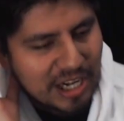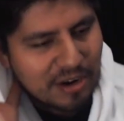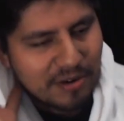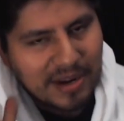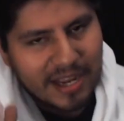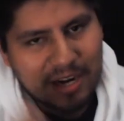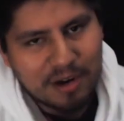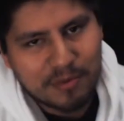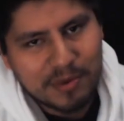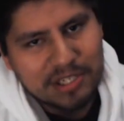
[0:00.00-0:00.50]
I
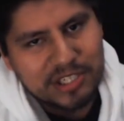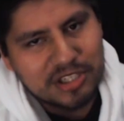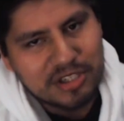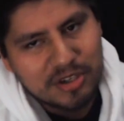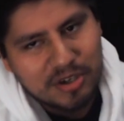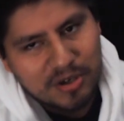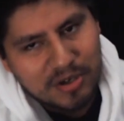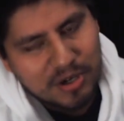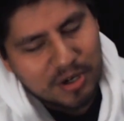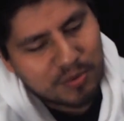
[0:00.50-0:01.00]
know, right?
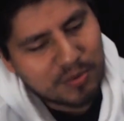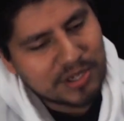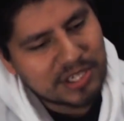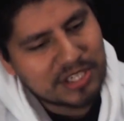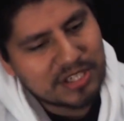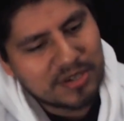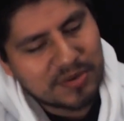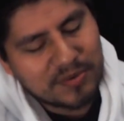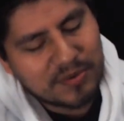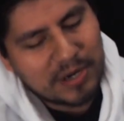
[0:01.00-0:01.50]
Original
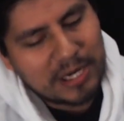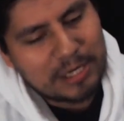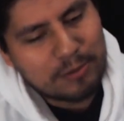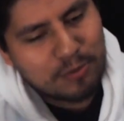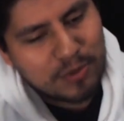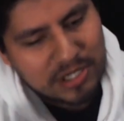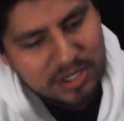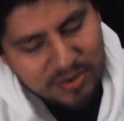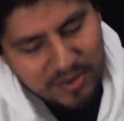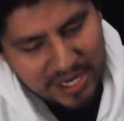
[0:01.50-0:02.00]

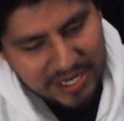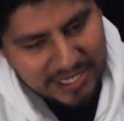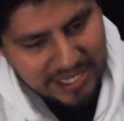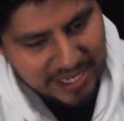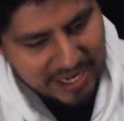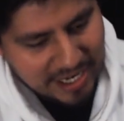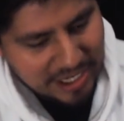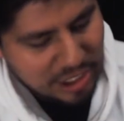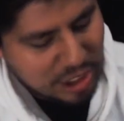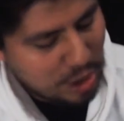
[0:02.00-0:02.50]

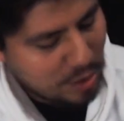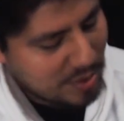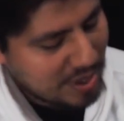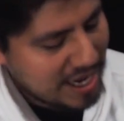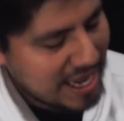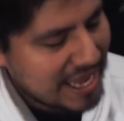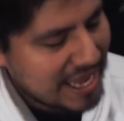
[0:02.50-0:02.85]
idea. No